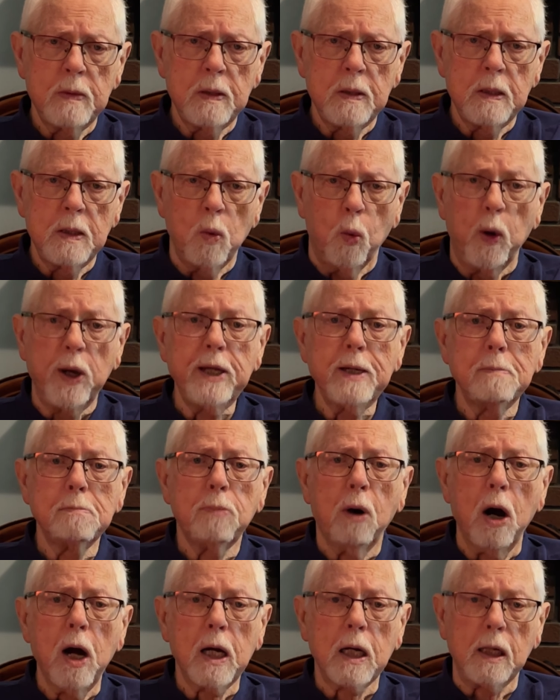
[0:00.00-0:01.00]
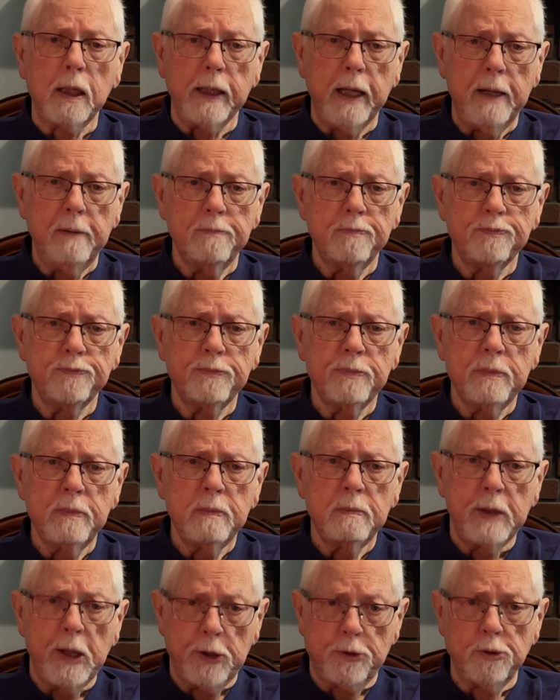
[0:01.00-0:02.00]
William Barclay,
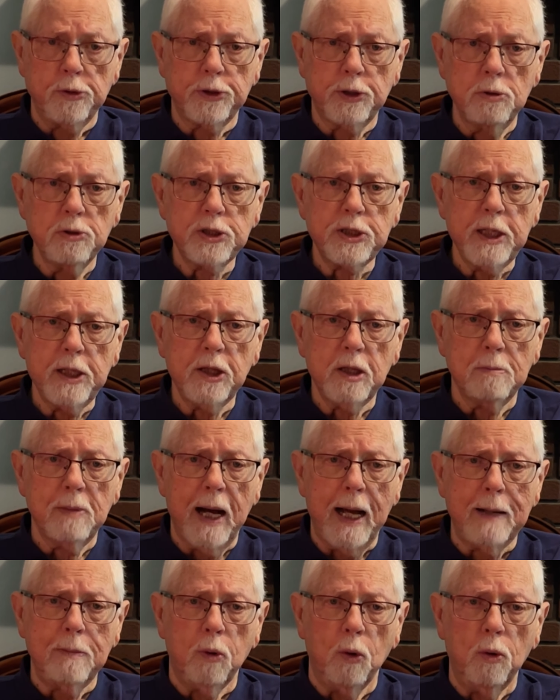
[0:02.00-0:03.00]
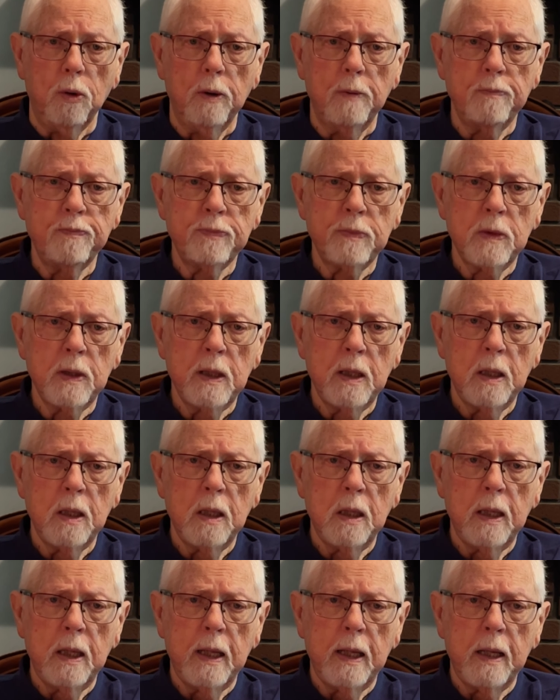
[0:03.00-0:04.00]
Introducing the Bible.
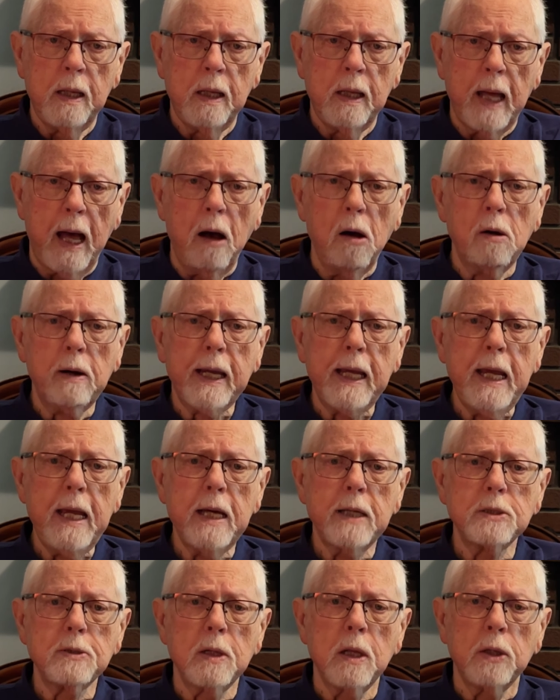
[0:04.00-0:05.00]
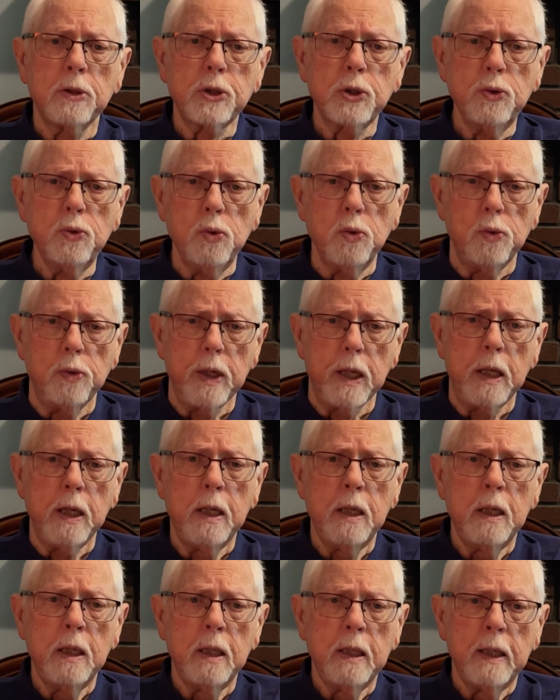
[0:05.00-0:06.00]
Hawkey and Toon,
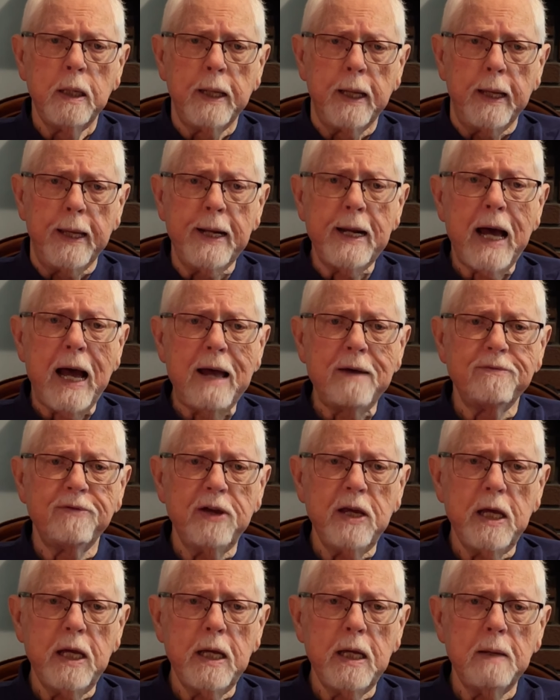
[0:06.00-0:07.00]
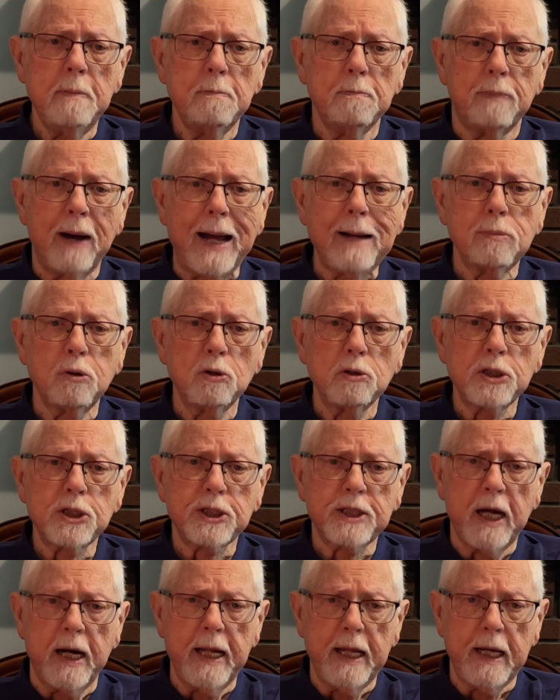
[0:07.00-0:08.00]
NIV Bible
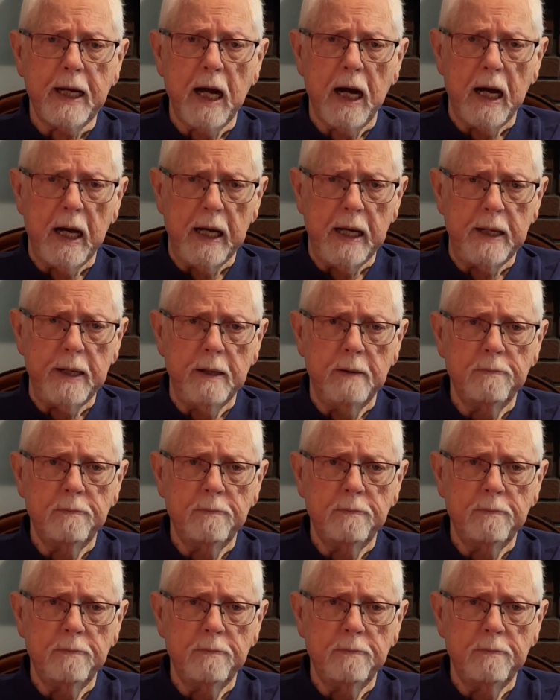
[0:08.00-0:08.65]
Study Guide.